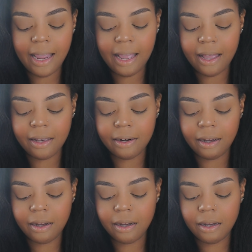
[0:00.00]

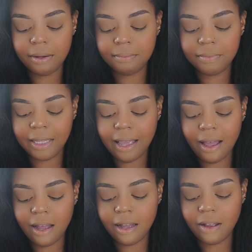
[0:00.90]
And
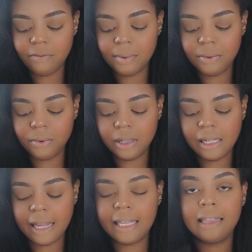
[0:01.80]
yeah, I've been really
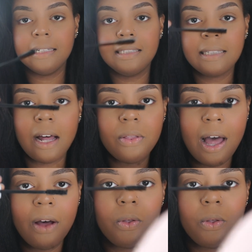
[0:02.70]
liking it. This is how